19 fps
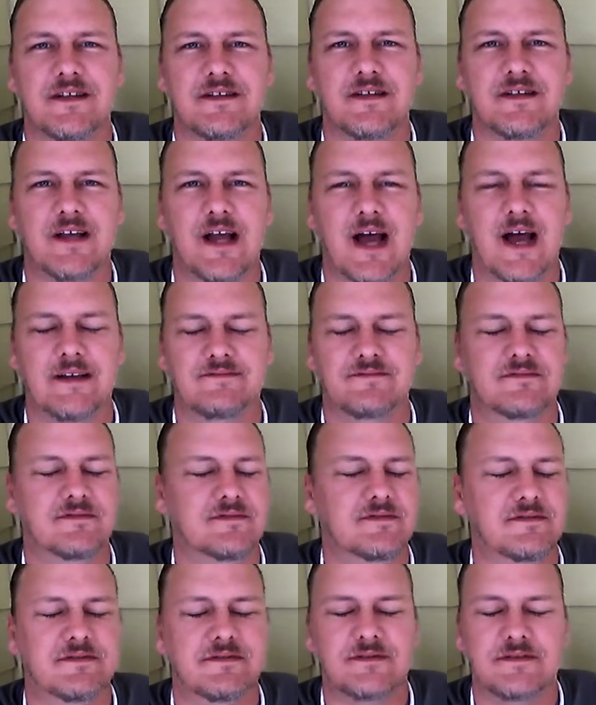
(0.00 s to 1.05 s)

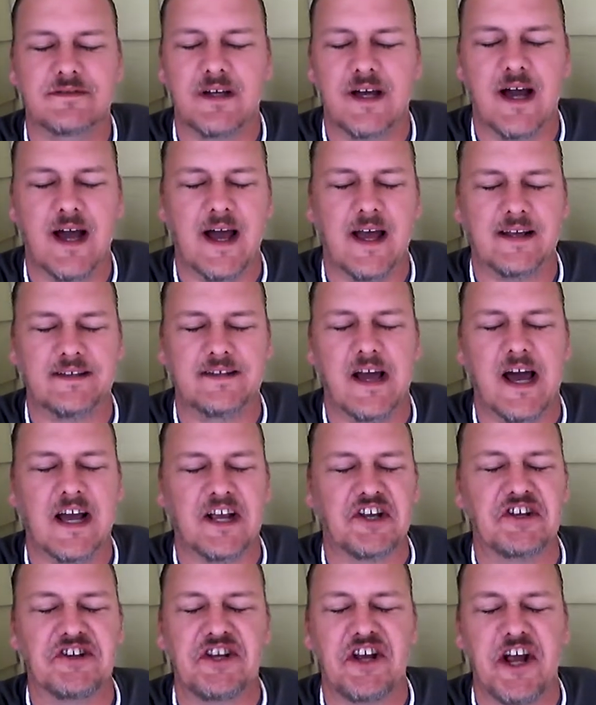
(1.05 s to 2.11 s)
I, I,
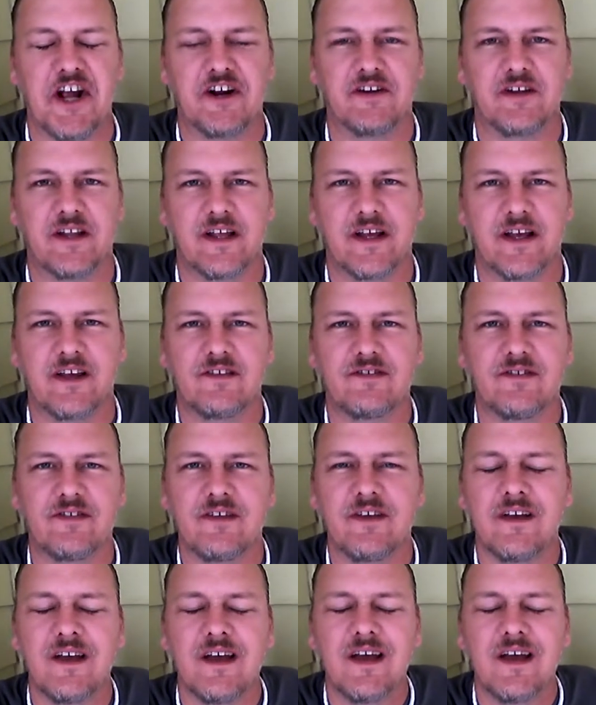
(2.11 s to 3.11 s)
could care less.